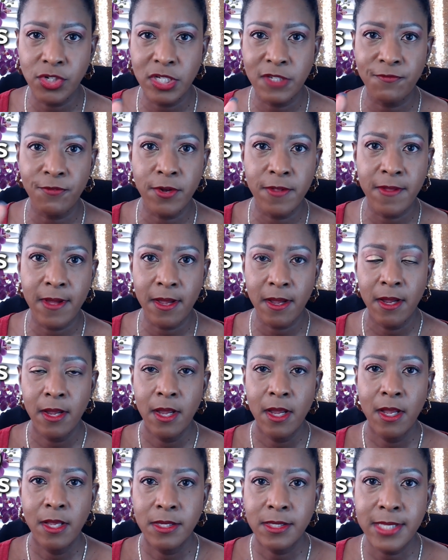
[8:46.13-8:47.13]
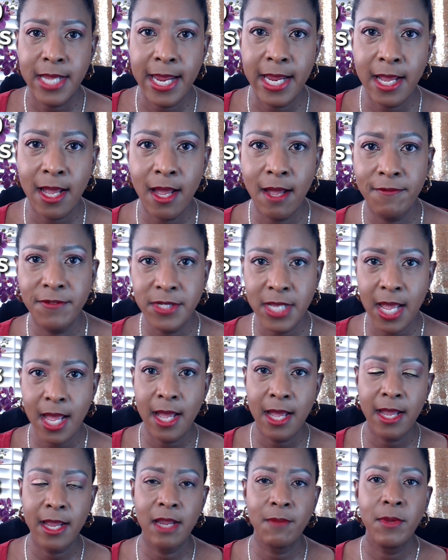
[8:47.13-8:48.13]
for the sake of
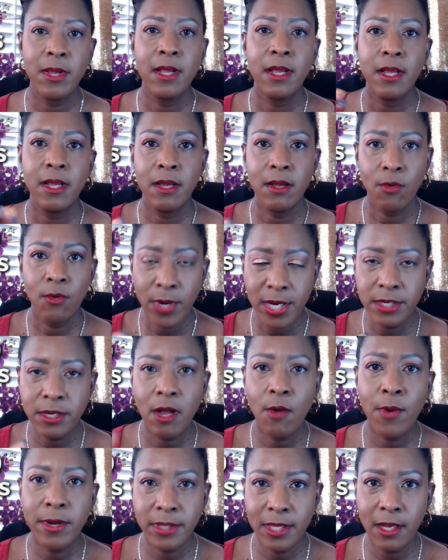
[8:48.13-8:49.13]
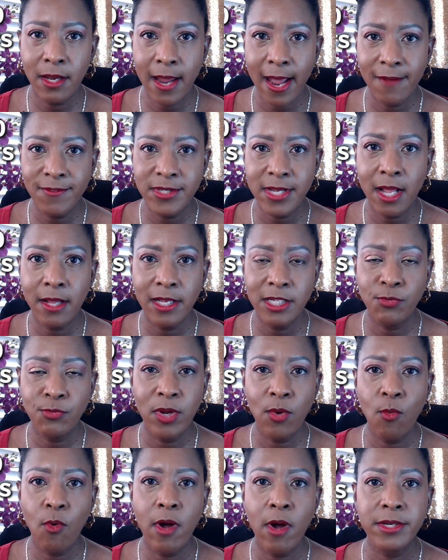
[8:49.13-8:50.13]
time, we know what the lifestyle is we
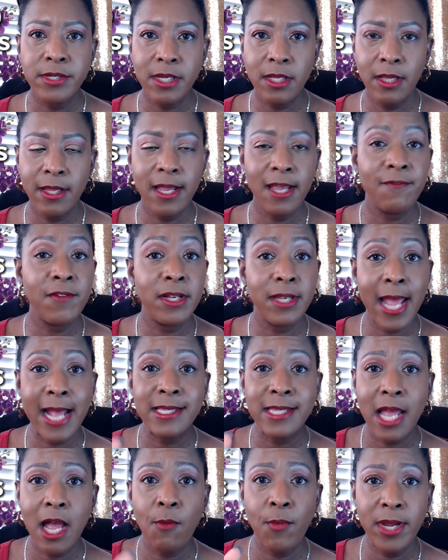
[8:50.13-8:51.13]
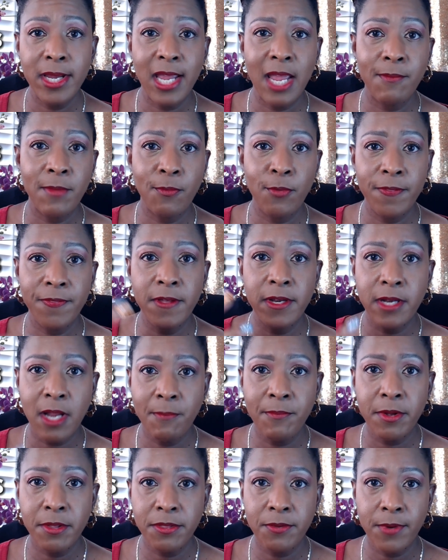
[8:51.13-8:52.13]
want to live, and that's how we came up with the
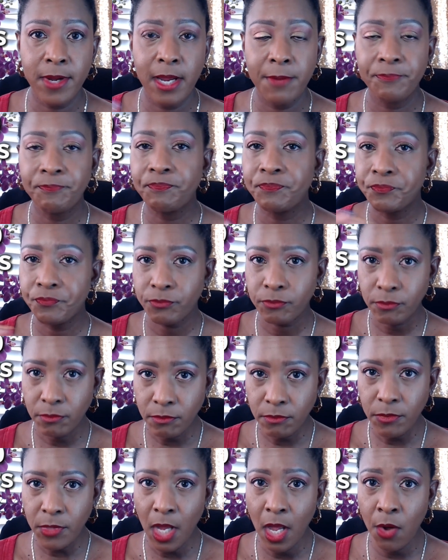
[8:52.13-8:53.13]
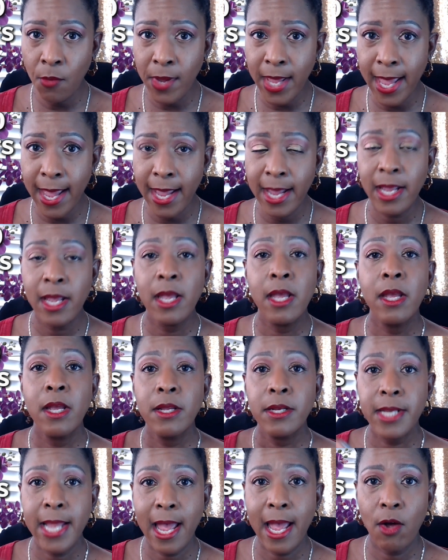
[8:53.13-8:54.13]
number 3. Okay,
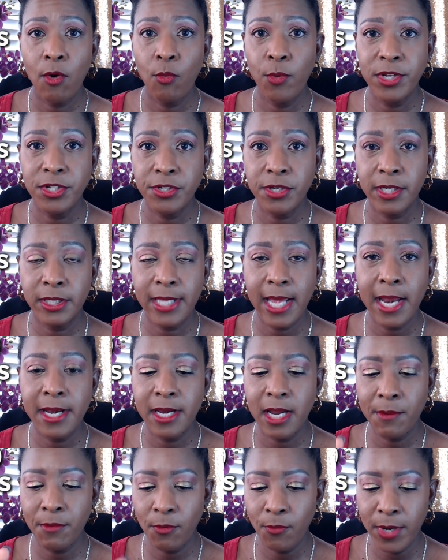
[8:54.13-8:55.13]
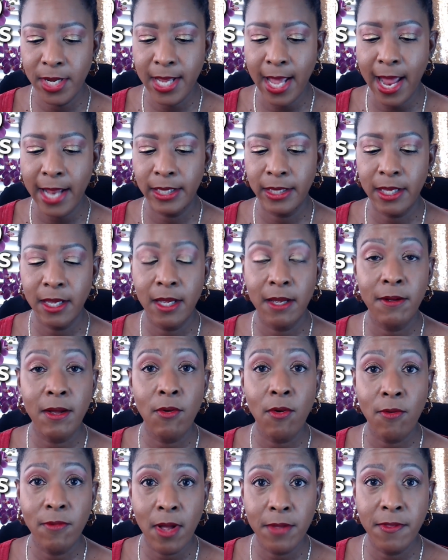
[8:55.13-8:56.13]
now we took that number, we got the
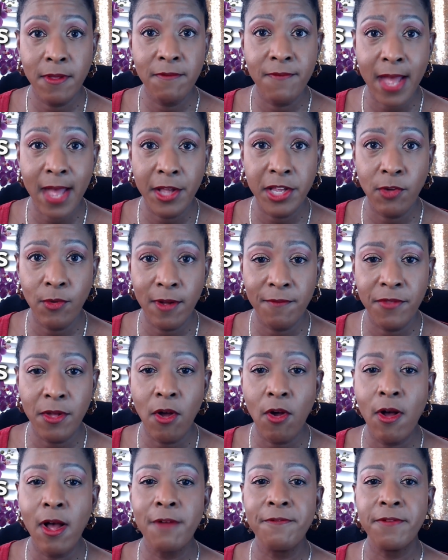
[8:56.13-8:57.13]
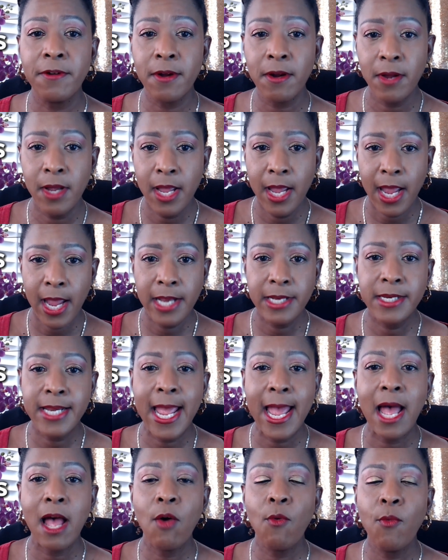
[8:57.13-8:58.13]
value of the offer, and
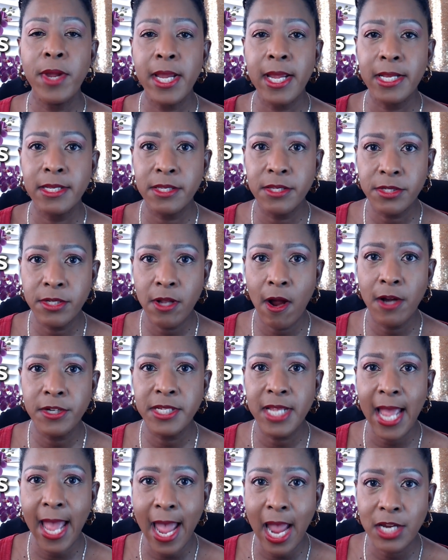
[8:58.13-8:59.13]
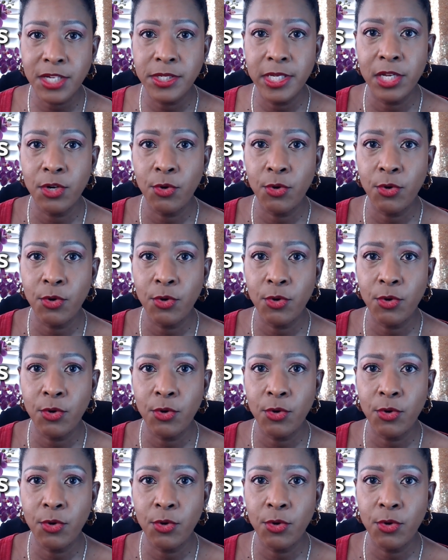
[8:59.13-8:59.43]
now we can start to actually